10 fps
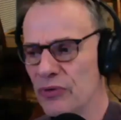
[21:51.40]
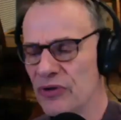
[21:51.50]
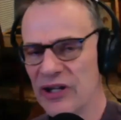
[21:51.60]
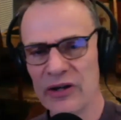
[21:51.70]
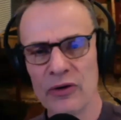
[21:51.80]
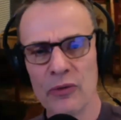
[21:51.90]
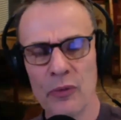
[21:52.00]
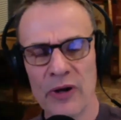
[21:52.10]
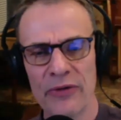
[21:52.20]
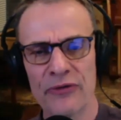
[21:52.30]
deal
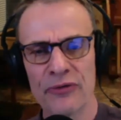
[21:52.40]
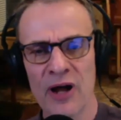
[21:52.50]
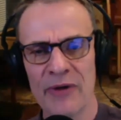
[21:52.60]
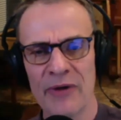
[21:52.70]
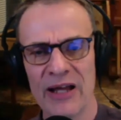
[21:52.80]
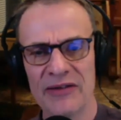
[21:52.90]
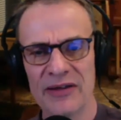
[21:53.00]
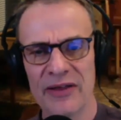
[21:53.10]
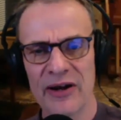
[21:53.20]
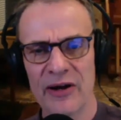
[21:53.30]
with trauma as a
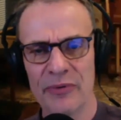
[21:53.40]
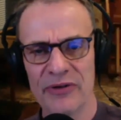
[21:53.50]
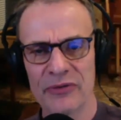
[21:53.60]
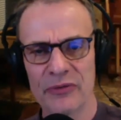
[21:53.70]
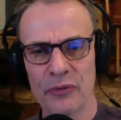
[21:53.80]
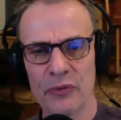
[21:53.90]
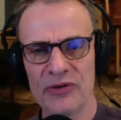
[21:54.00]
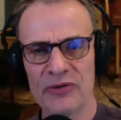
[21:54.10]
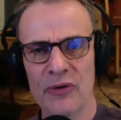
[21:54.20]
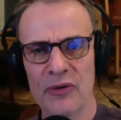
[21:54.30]
therapist?
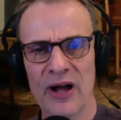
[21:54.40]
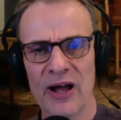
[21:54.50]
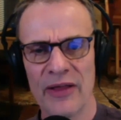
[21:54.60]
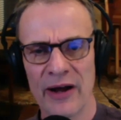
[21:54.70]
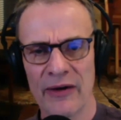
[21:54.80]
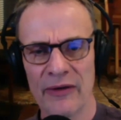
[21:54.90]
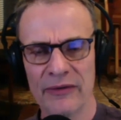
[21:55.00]
What's going on there?